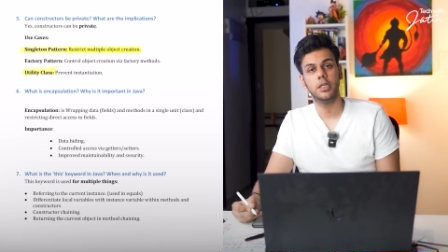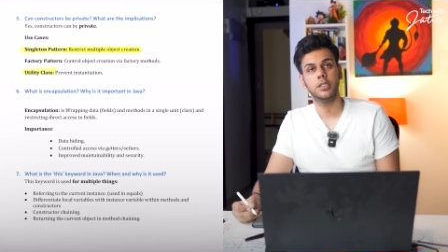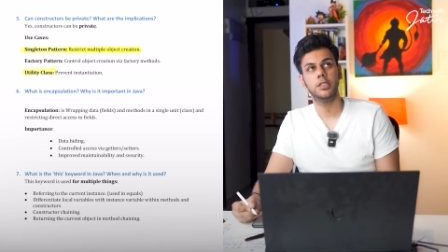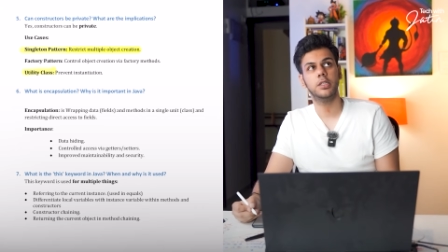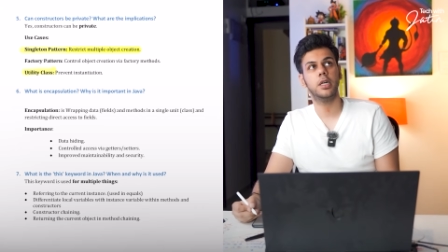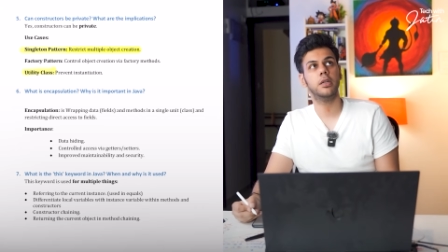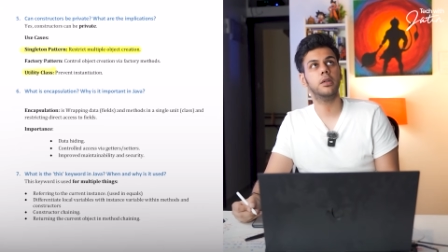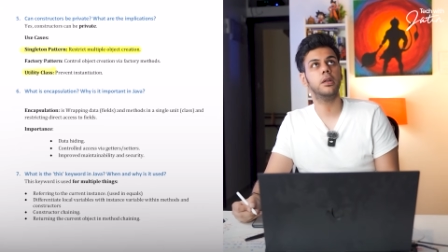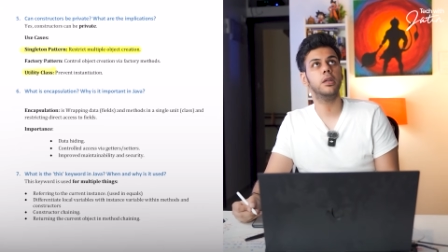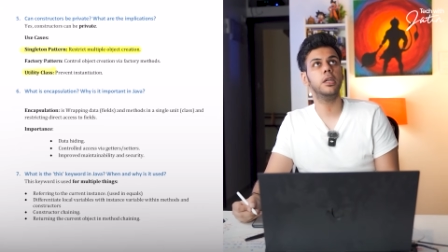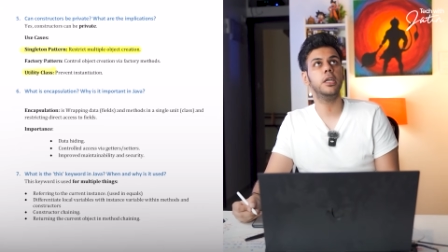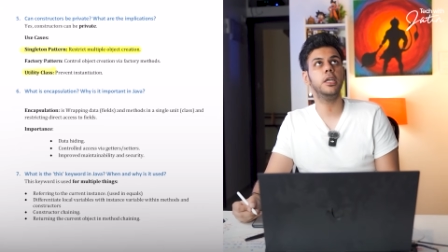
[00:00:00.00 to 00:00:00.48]

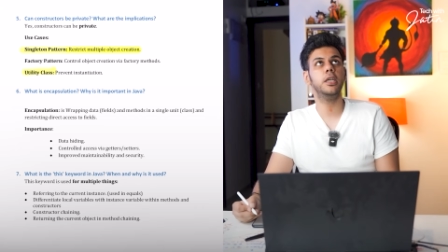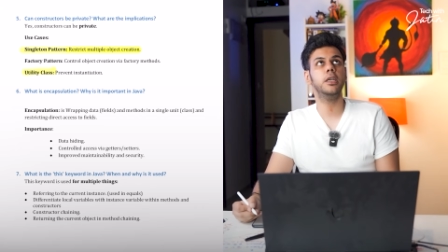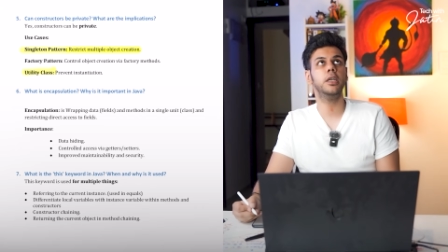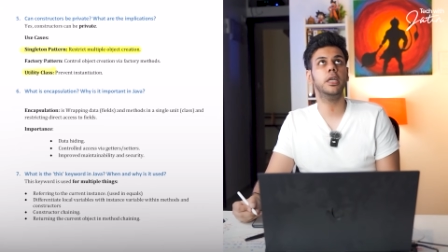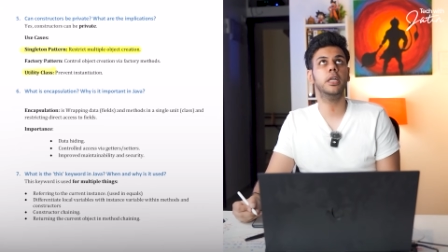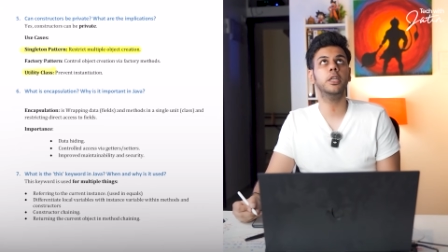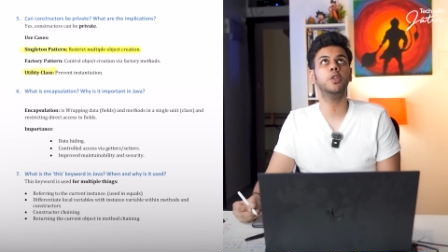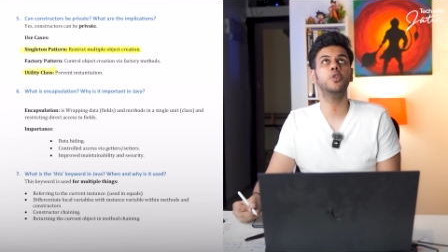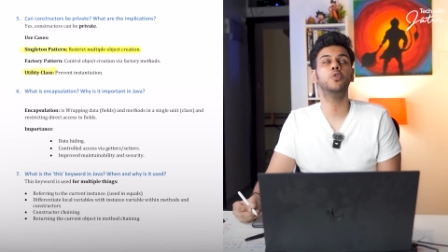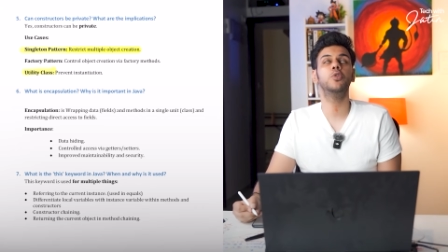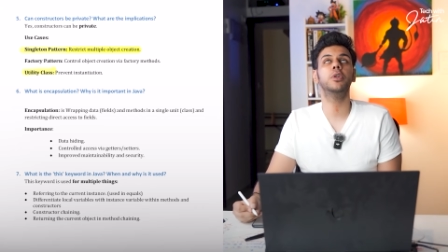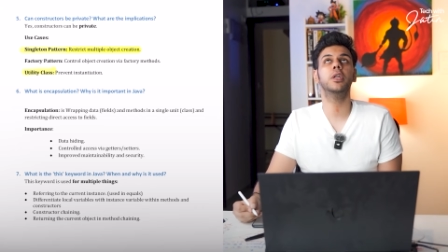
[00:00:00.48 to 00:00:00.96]
Generally
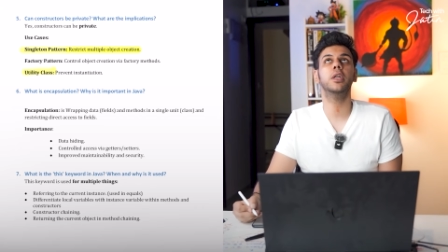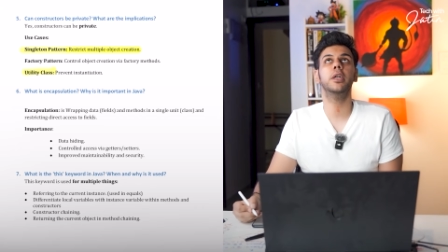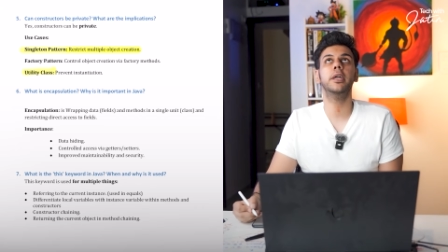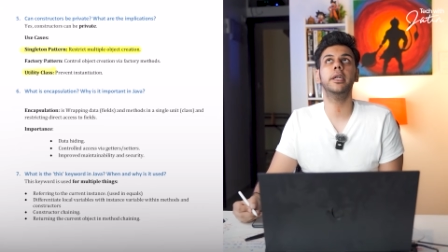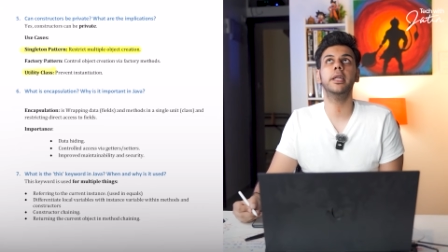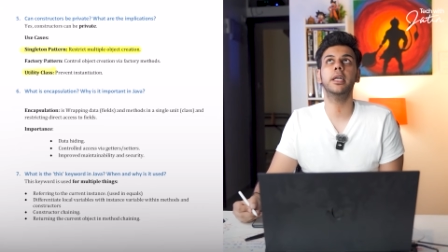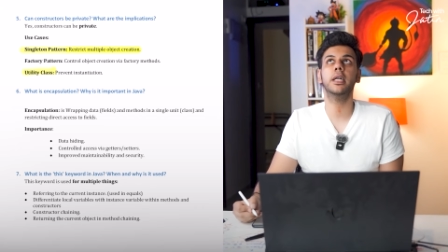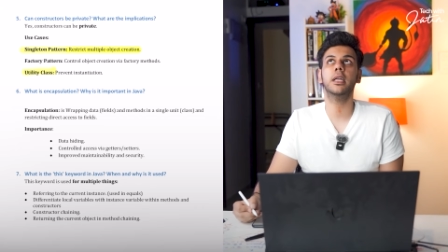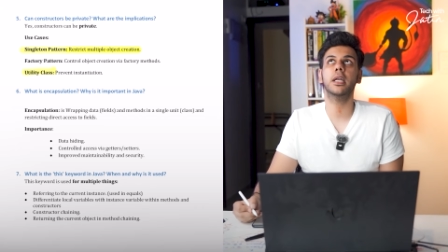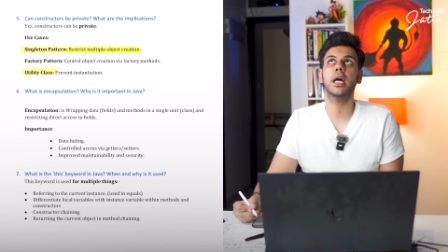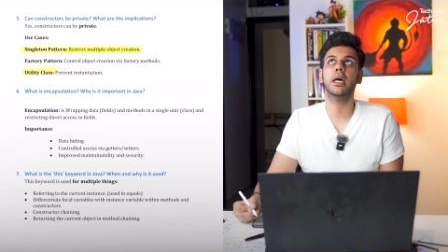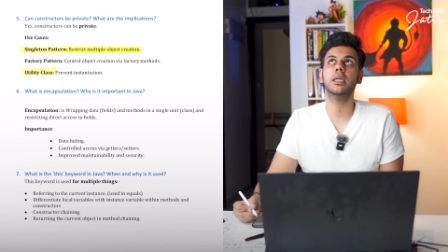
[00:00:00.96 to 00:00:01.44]
in
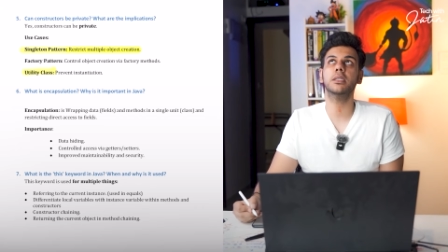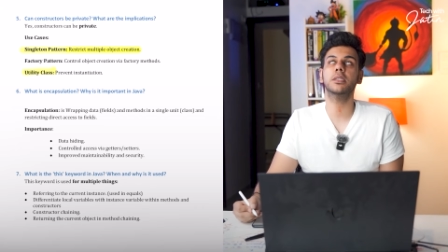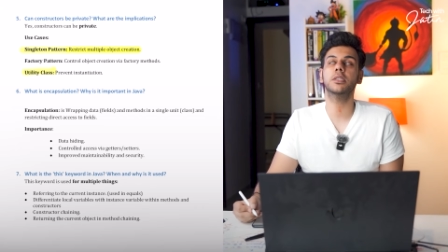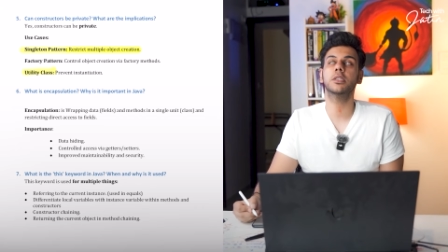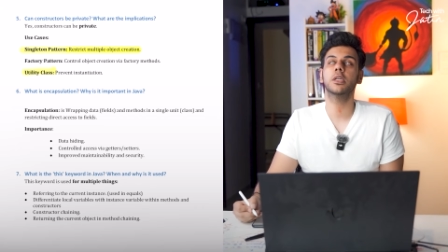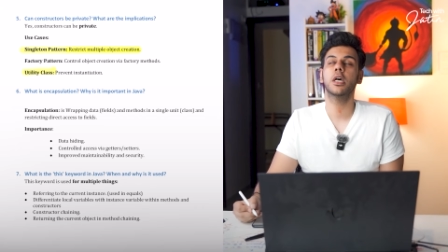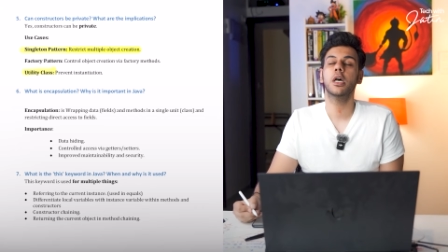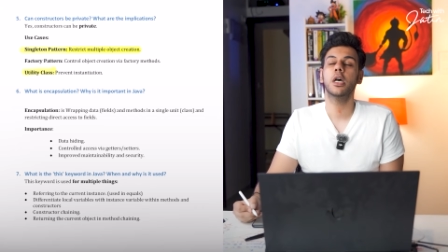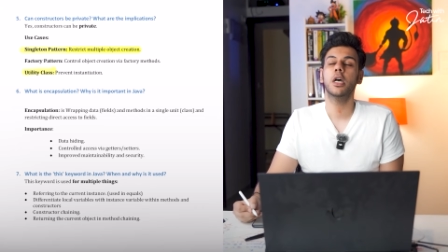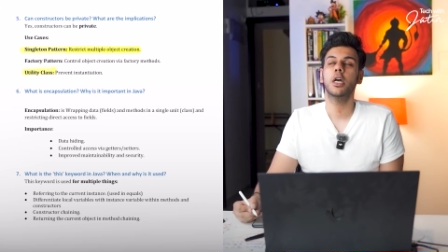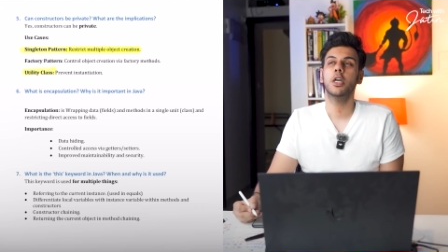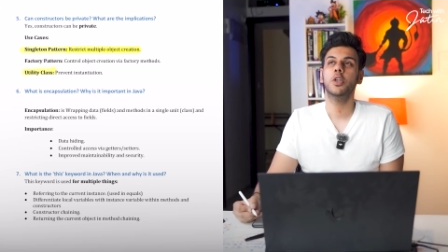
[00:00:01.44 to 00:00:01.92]
utility
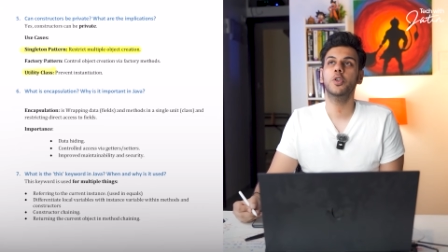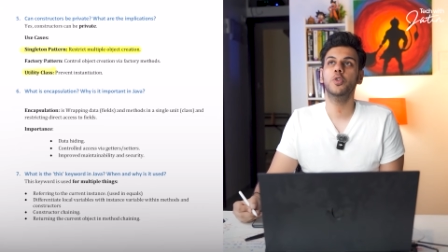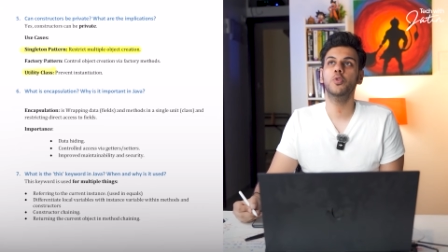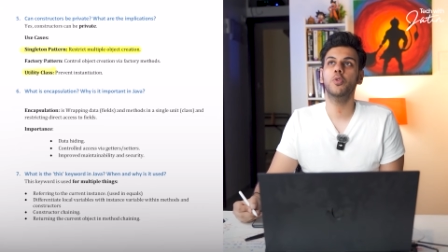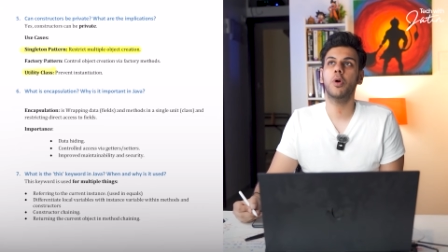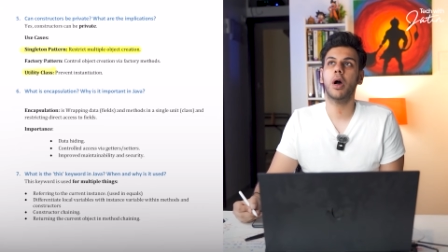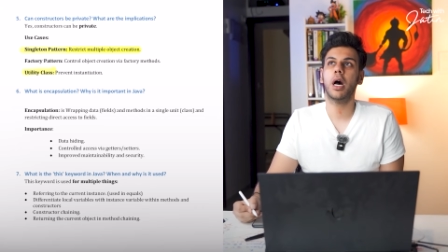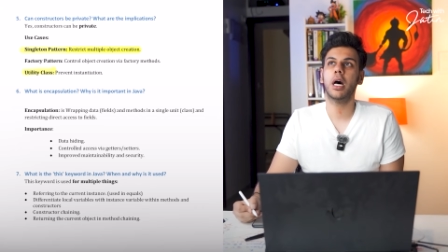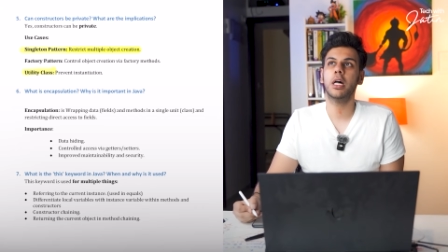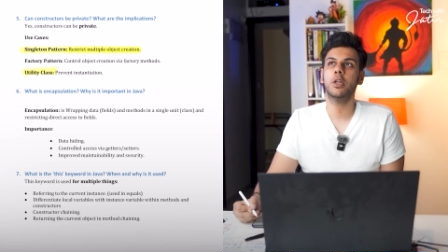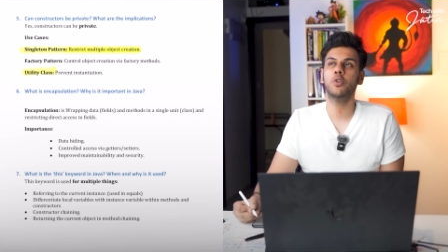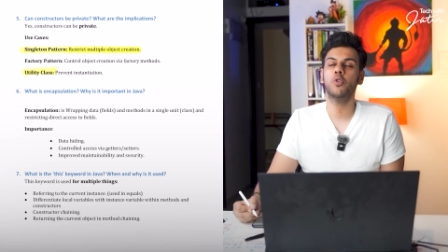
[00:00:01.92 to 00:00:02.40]
class,
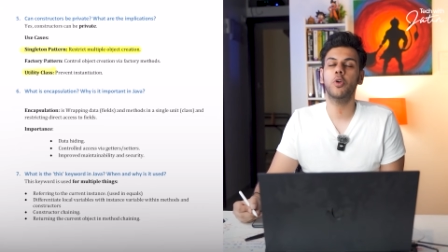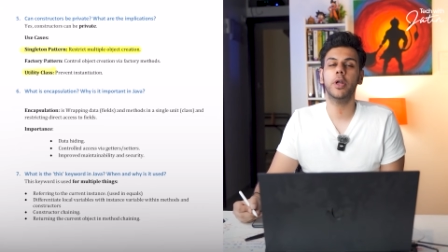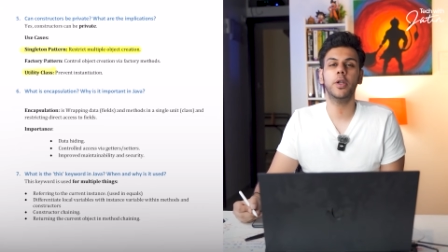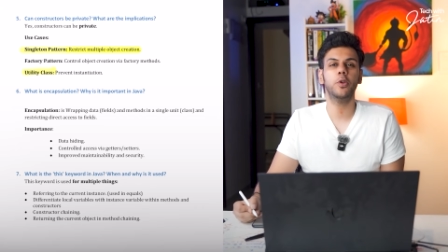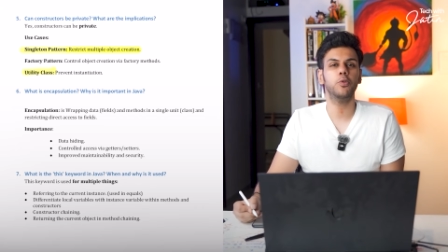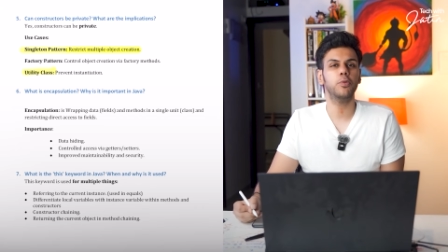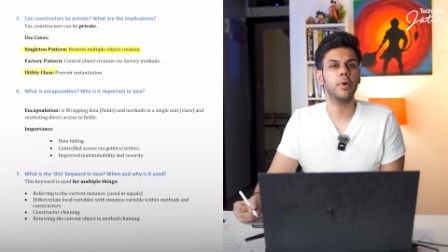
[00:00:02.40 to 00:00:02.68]
you are going